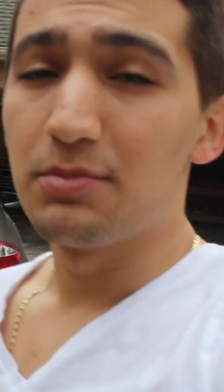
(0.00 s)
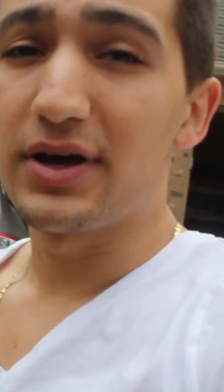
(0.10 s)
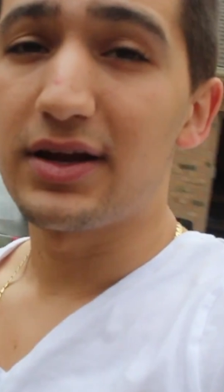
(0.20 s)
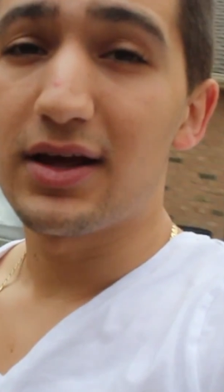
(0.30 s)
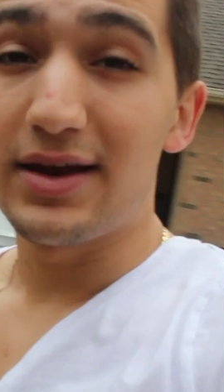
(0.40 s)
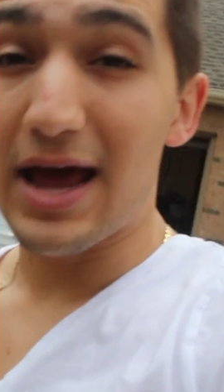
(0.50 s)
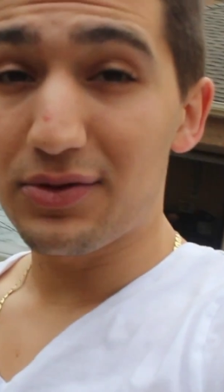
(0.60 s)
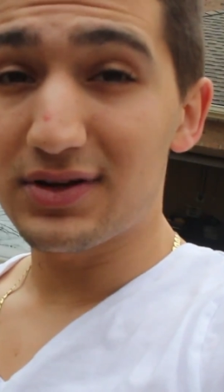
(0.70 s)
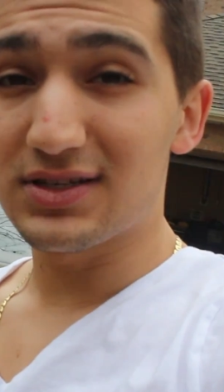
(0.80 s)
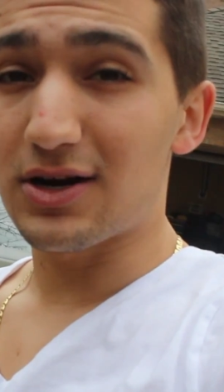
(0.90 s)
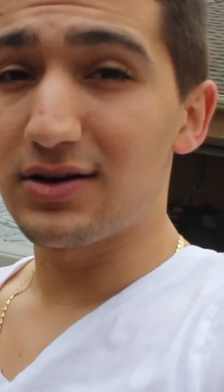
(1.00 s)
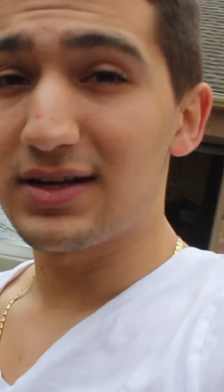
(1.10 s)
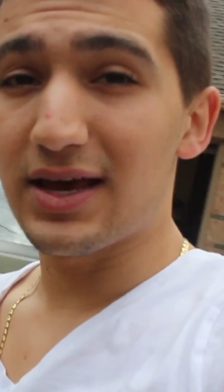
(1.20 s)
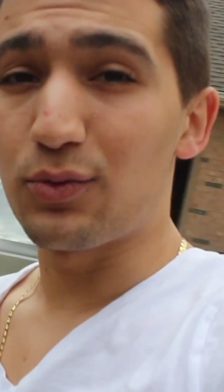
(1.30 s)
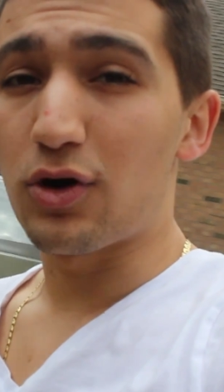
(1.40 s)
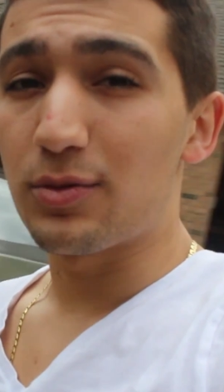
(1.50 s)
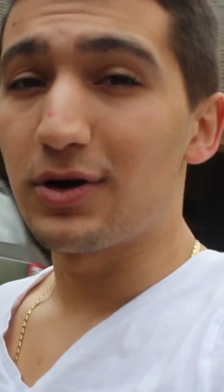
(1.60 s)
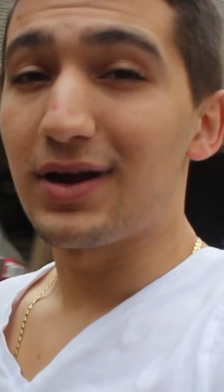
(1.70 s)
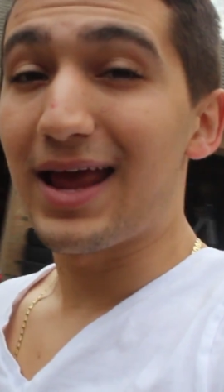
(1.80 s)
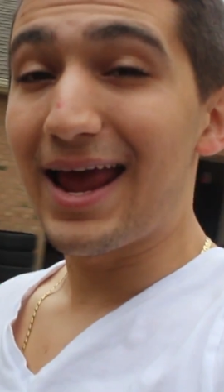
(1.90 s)
But now that it's starting to get
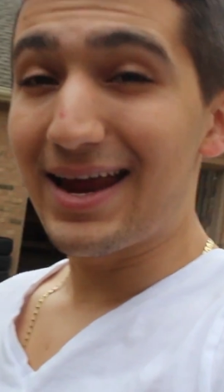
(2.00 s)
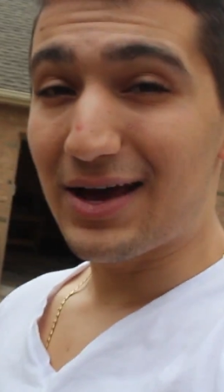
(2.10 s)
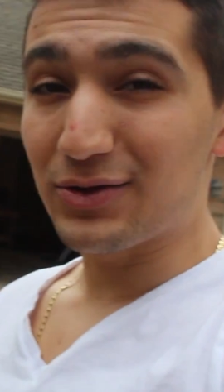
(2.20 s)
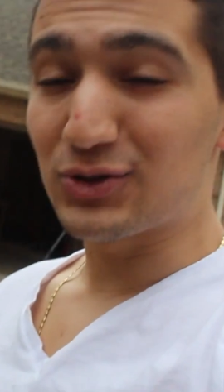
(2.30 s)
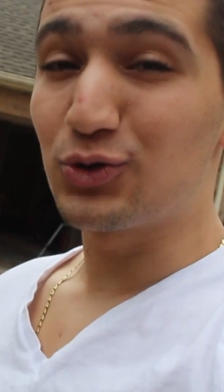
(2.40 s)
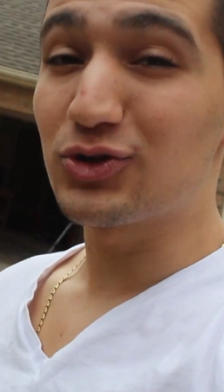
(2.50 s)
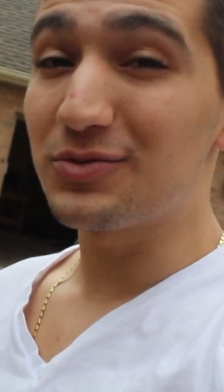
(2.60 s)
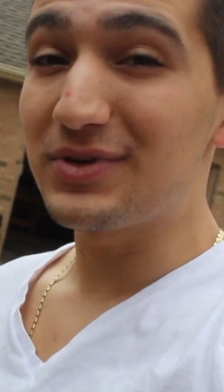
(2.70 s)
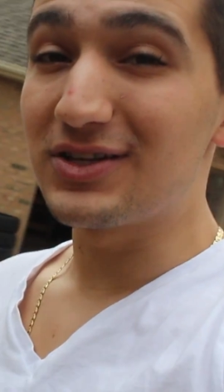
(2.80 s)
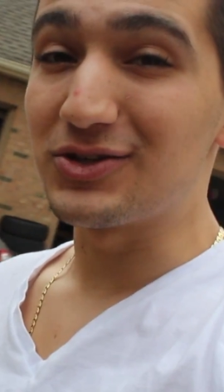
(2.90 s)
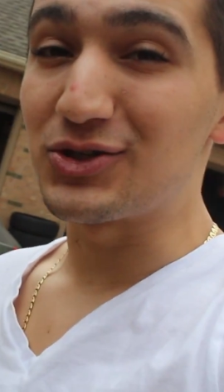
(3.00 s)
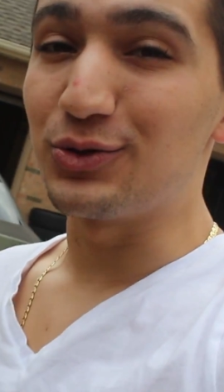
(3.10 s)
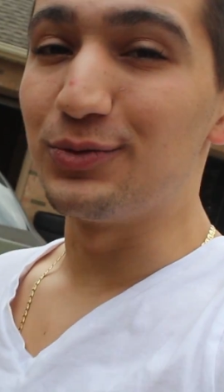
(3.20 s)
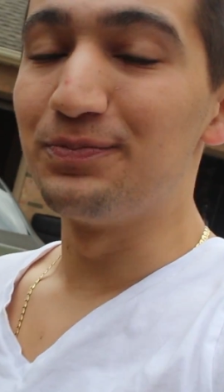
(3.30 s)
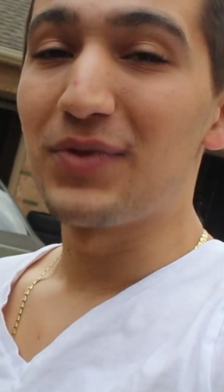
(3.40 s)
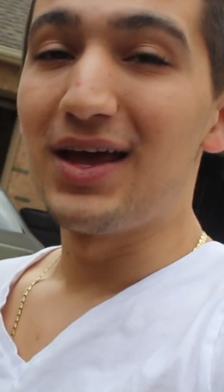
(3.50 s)
warmer, and now that school's going to be done soon,